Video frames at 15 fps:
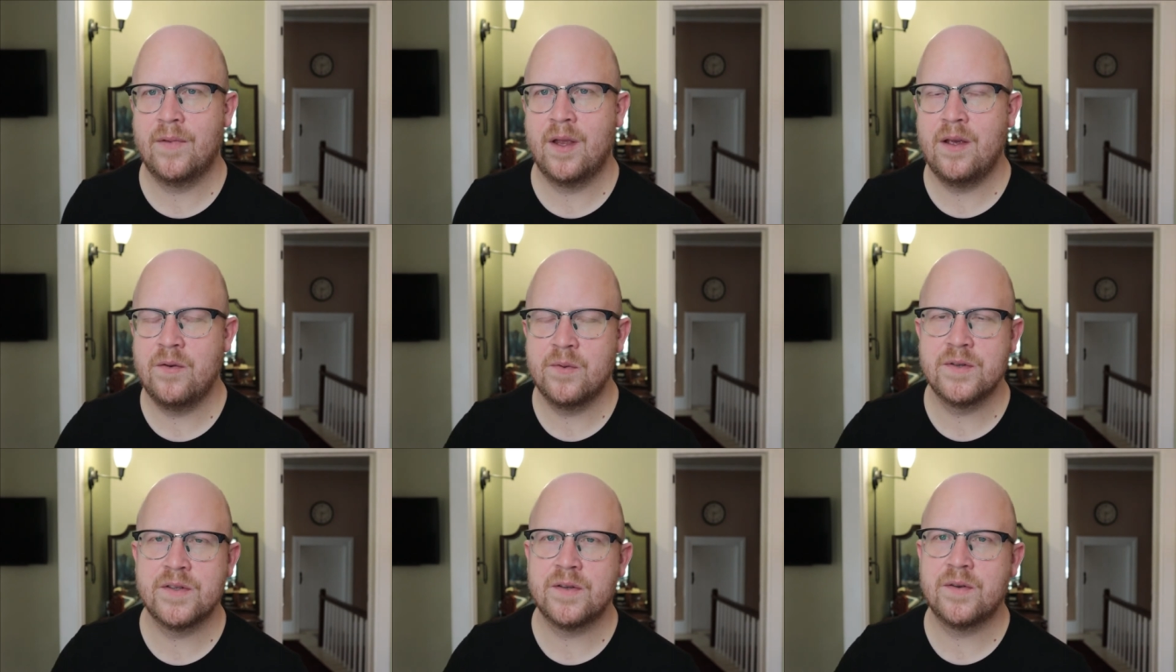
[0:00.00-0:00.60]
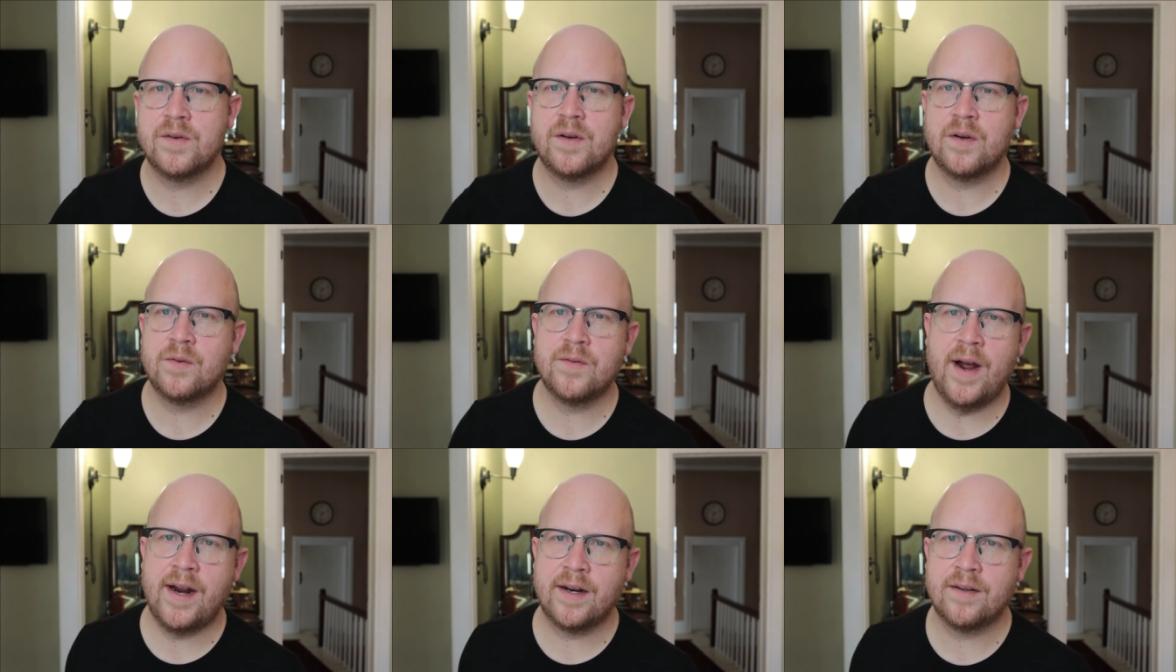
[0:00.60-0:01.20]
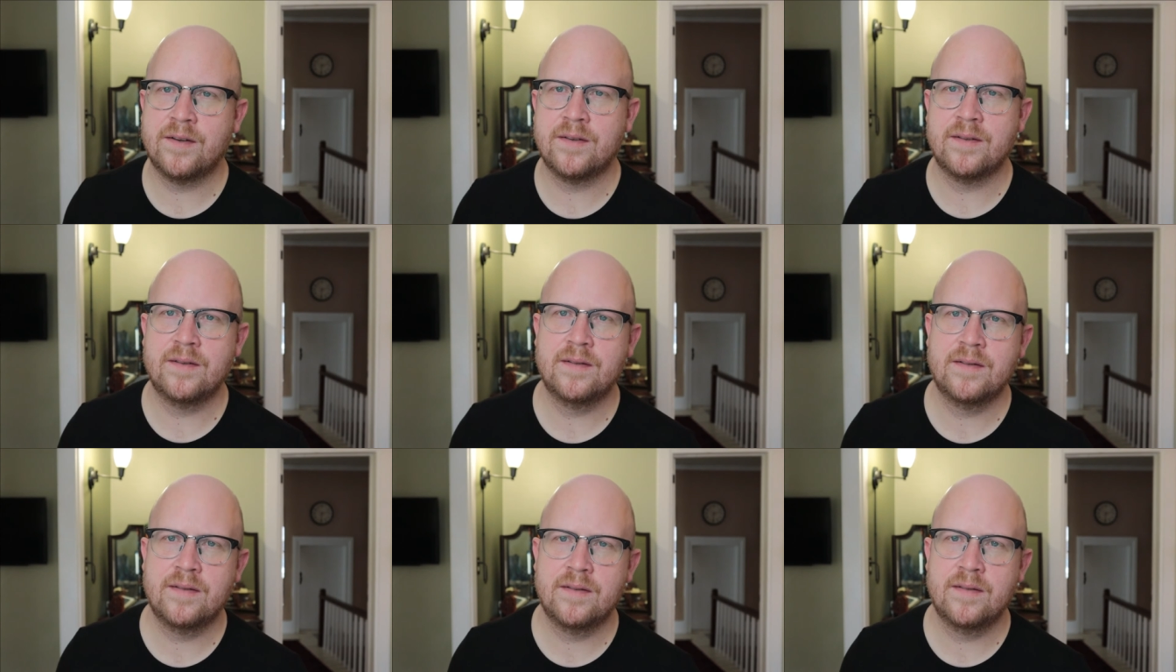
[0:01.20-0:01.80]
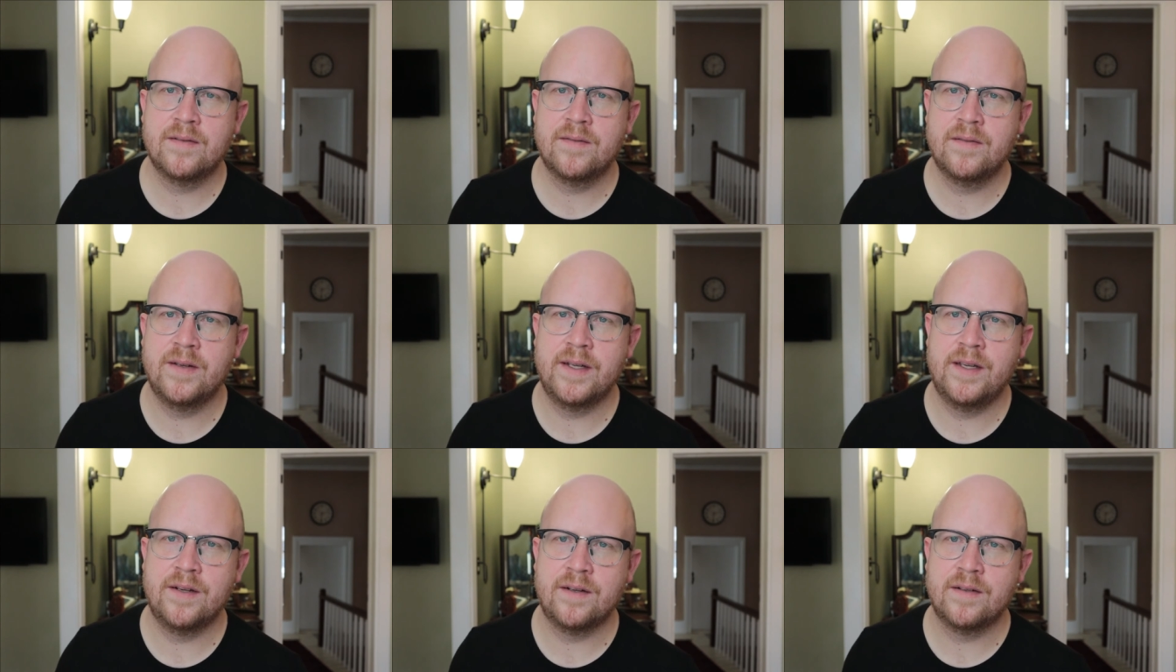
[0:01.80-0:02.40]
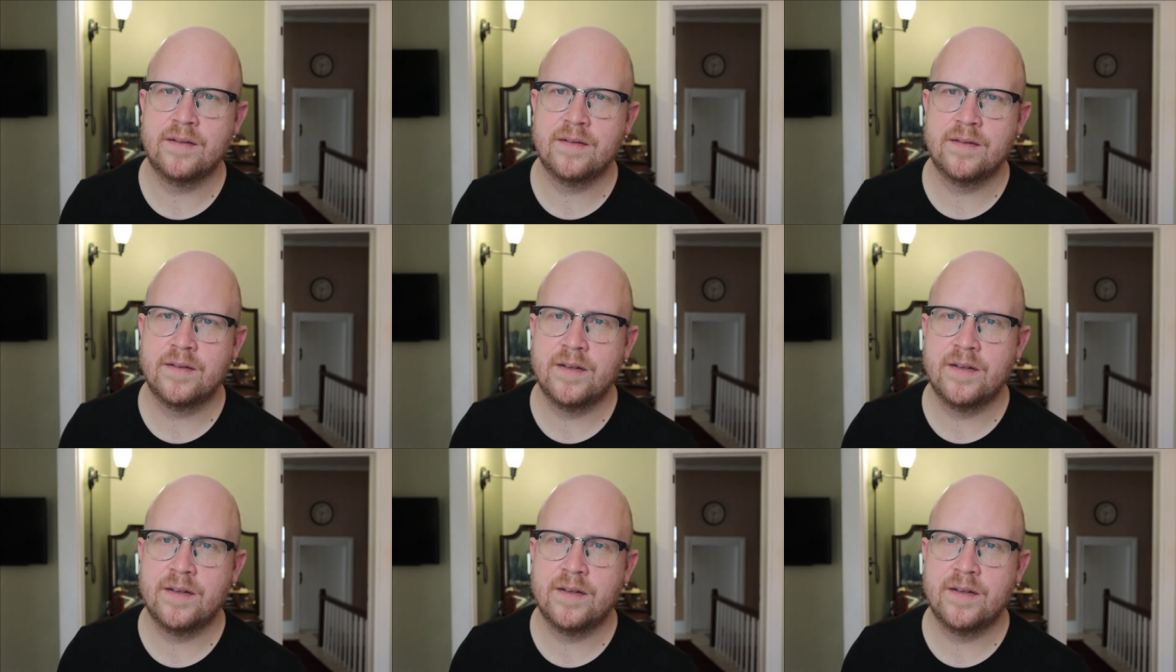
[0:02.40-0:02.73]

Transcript: He was a, a radical figure